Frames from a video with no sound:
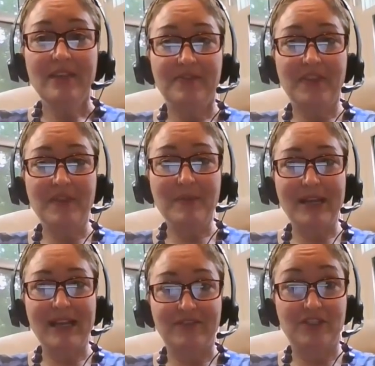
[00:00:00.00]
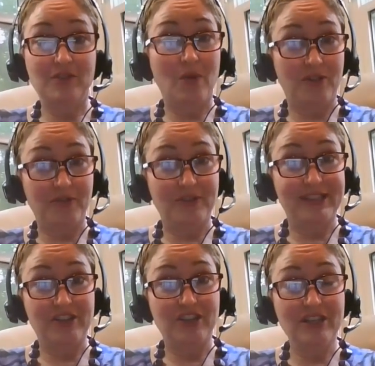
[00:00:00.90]
Then they might have to do
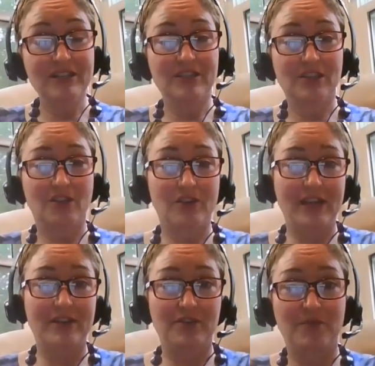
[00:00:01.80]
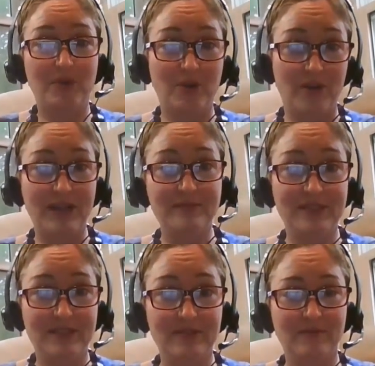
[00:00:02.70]
authorization to create new programs.